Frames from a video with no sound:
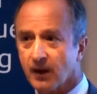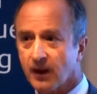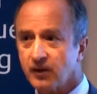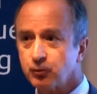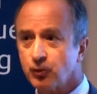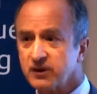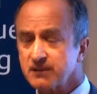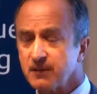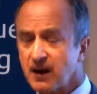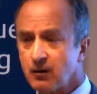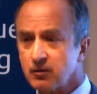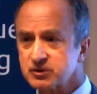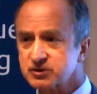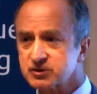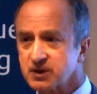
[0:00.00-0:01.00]
It was
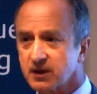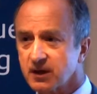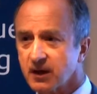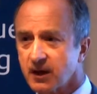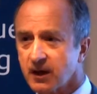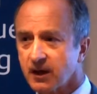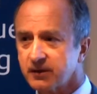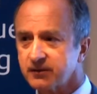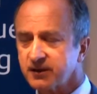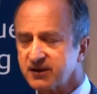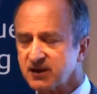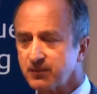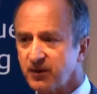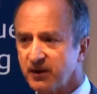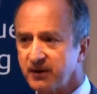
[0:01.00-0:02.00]
about
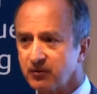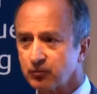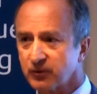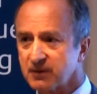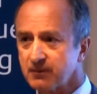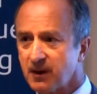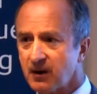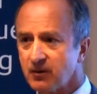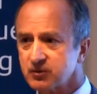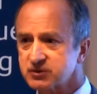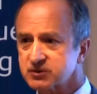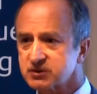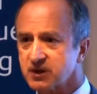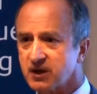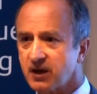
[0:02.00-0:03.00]
discipline, it was about
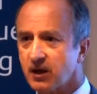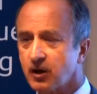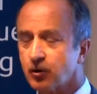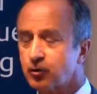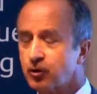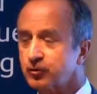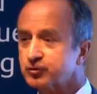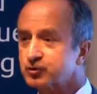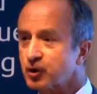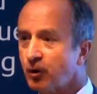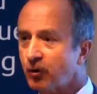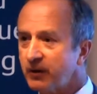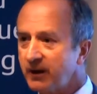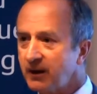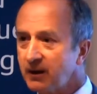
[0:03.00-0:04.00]

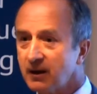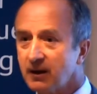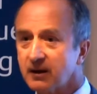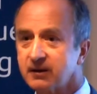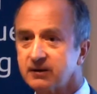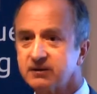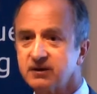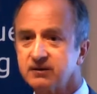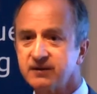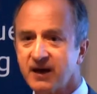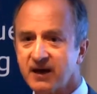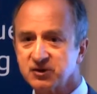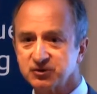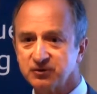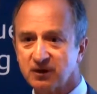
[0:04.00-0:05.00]
controlling the
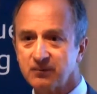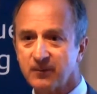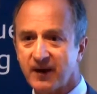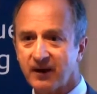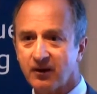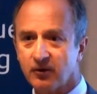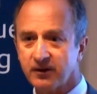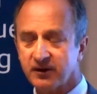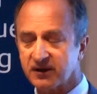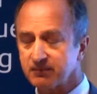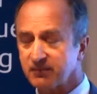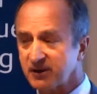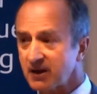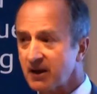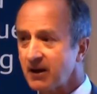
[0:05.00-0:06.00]
national
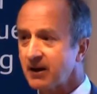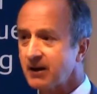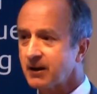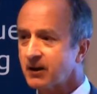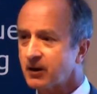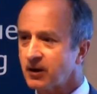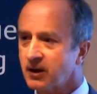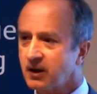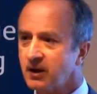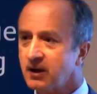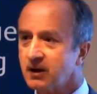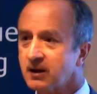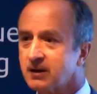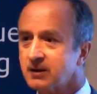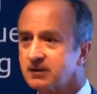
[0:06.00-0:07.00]
egoisms
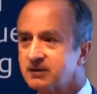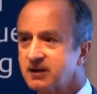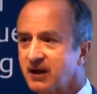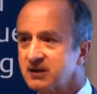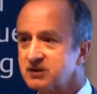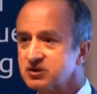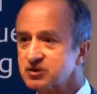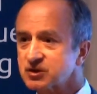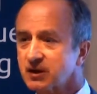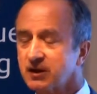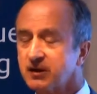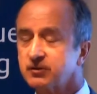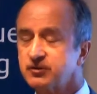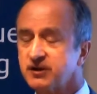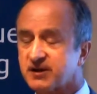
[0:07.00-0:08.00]
that
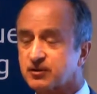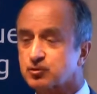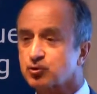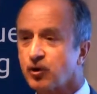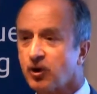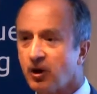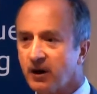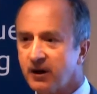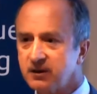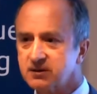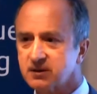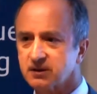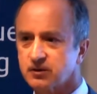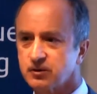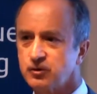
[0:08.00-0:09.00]

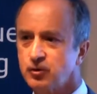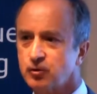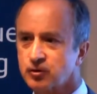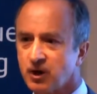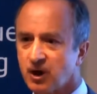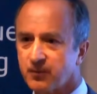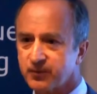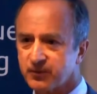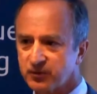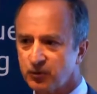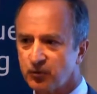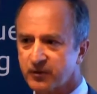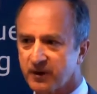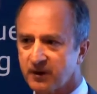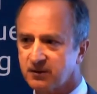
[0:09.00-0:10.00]
destroyed Europe
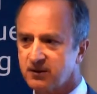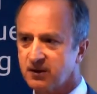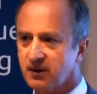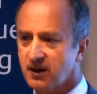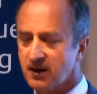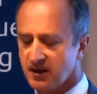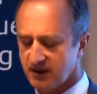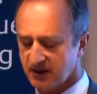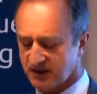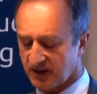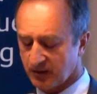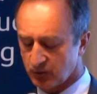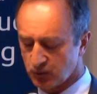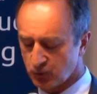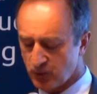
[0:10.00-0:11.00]
during the
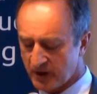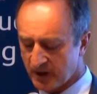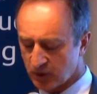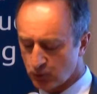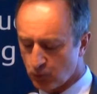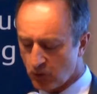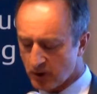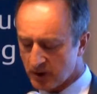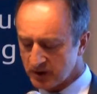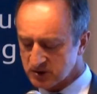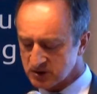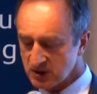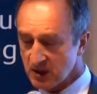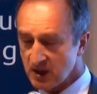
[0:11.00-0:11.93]
Second World War.